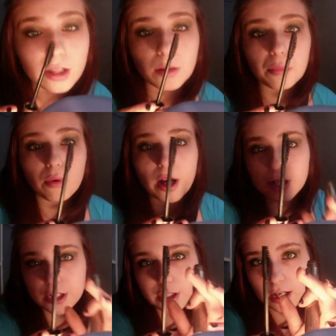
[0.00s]
the
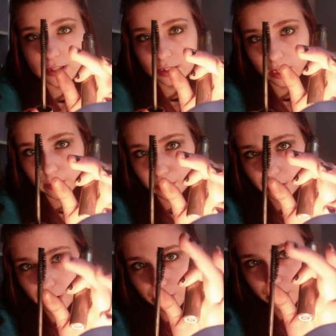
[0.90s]
brush does enable
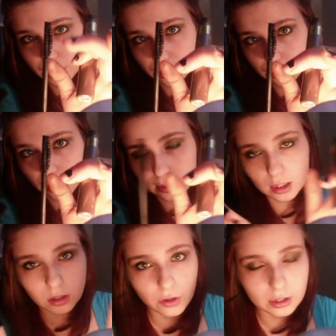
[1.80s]
you to get
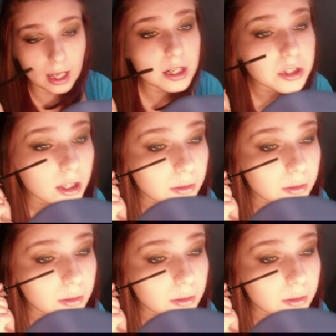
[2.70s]
the lower lash